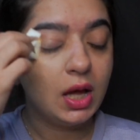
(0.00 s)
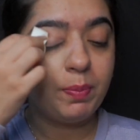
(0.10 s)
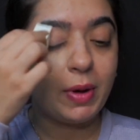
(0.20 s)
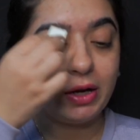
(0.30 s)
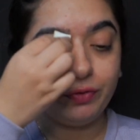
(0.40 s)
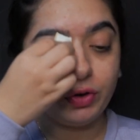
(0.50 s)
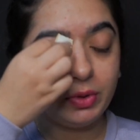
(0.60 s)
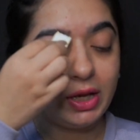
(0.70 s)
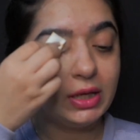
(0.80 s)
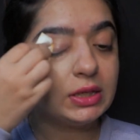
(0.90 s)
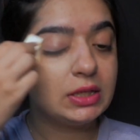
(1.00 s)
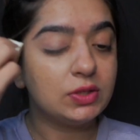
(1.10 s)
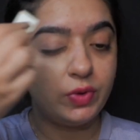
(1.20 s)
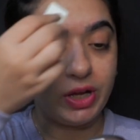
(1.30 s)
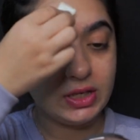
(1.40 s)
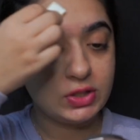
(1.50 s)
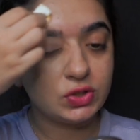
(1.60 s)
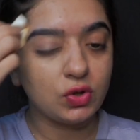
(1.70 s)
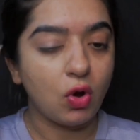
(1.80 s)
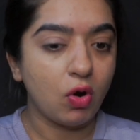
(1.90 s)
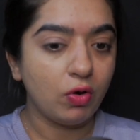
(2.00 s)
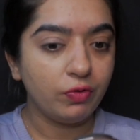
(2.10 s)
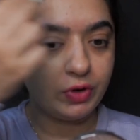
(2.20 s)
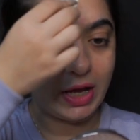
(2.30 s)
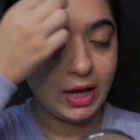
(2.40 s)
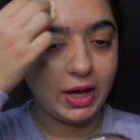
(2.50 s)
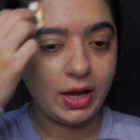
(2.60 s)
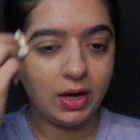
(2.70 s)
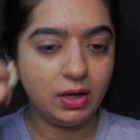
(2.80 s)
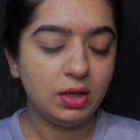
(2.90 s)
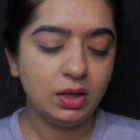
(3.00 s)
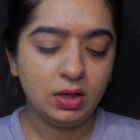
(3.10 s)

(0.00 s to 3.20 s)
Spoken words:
Apart from that, it is very soft, and